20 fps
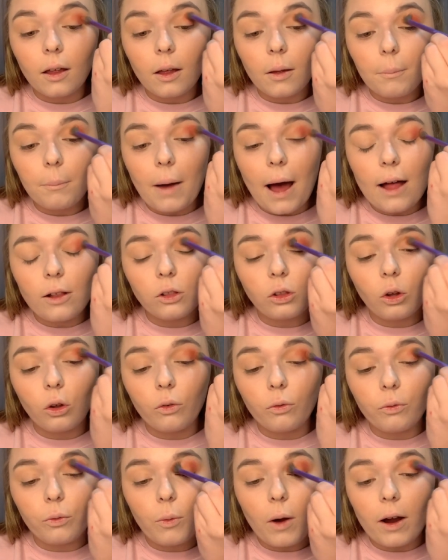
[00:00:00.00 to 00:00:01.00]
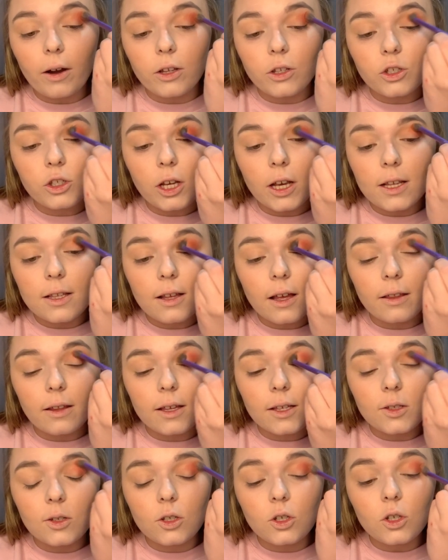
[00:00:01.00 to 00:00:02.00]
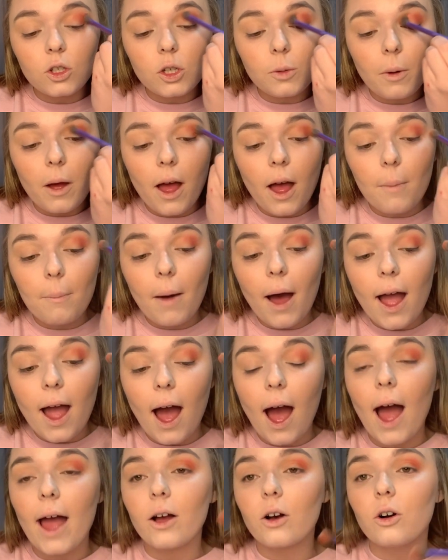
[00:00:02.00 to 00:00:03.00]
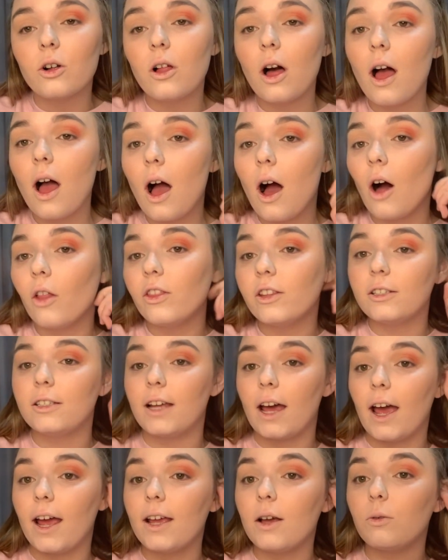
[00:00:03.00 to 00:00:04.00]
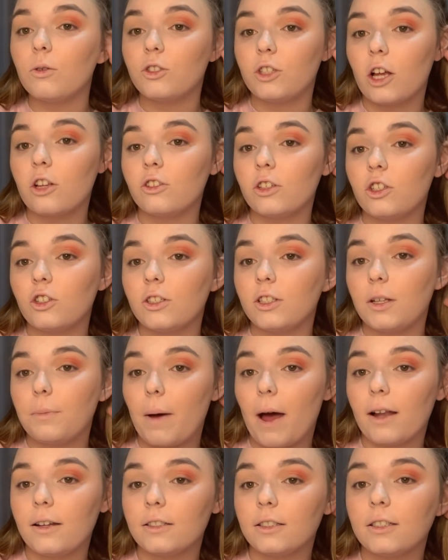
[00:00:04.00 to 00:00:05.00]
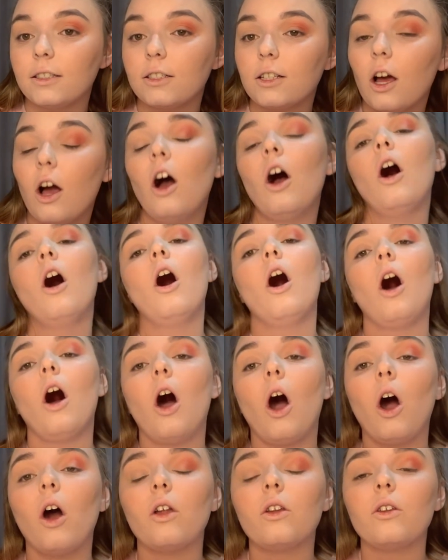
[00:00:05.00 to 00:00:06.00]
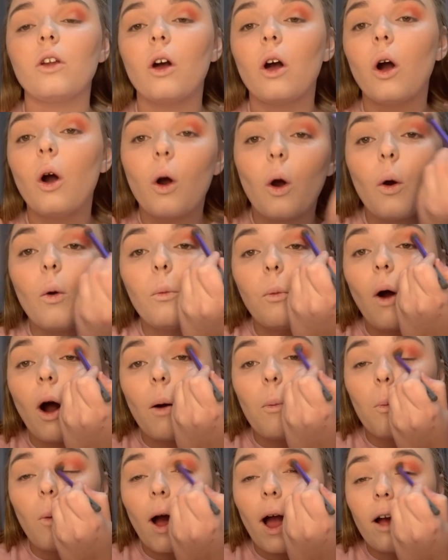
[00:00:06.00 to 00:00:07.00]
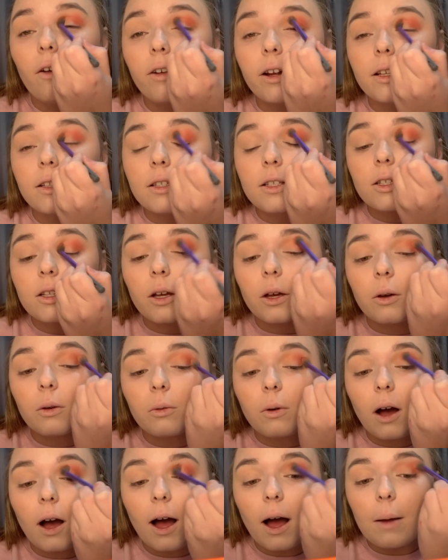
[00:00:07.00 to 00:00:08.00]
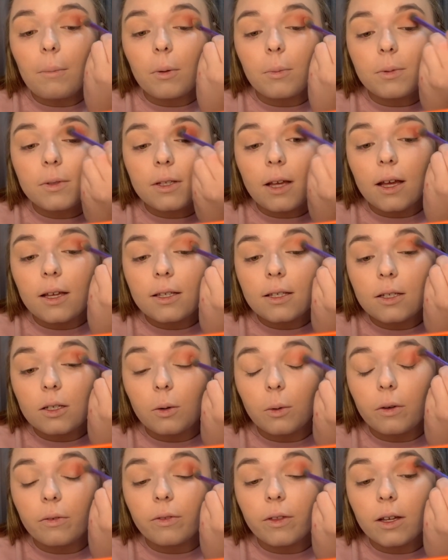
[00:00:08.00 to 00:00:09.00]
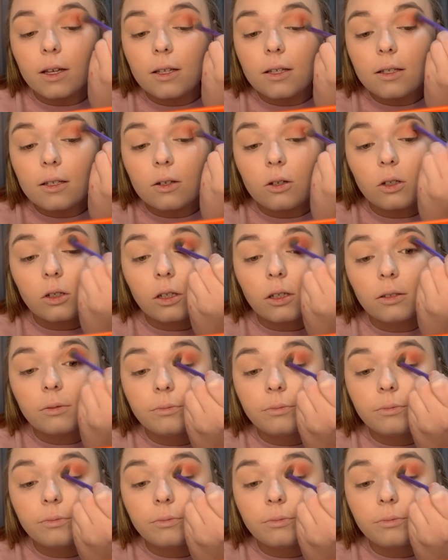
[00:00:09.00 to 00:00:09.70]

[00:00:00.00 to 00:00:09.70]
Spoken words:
But I love wearing shades like this. It's just a bit, my eye colour on the day will generally just depend on what I'm wearing. So I'm obsessed with this colour.